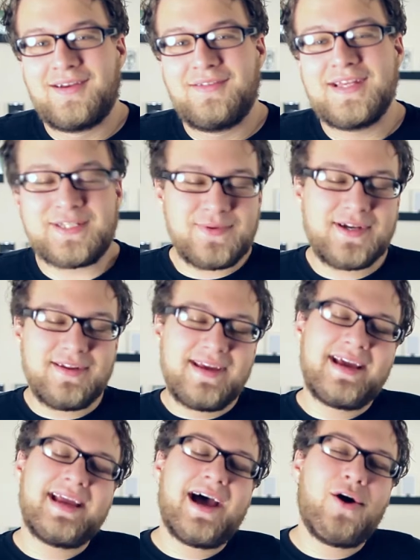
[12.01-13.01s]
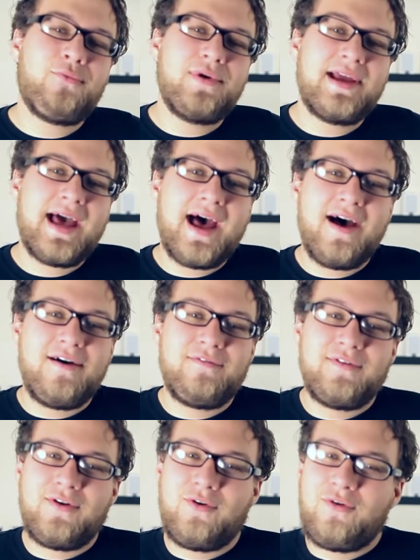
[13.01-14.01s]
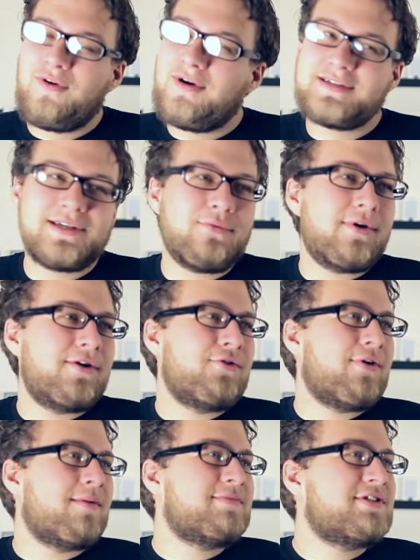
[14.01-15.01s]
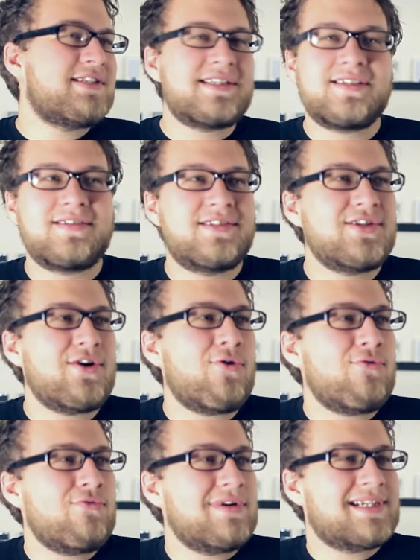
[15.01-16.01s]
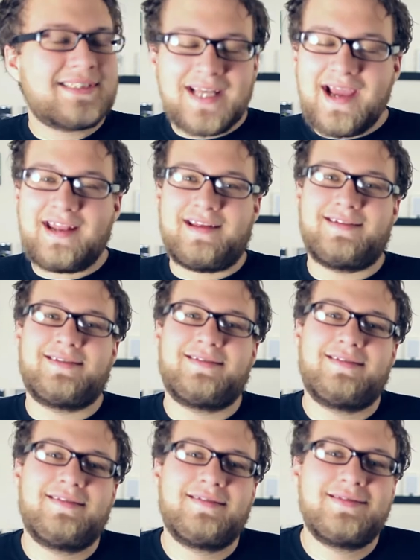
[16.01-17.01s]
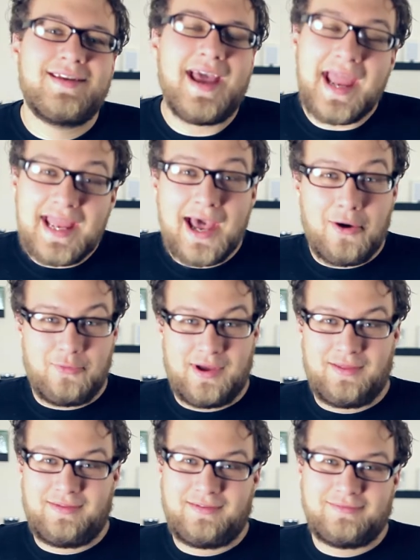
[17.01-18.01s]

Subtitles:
This week on the Hangout, we have someone who I'm just so excited to hang out with.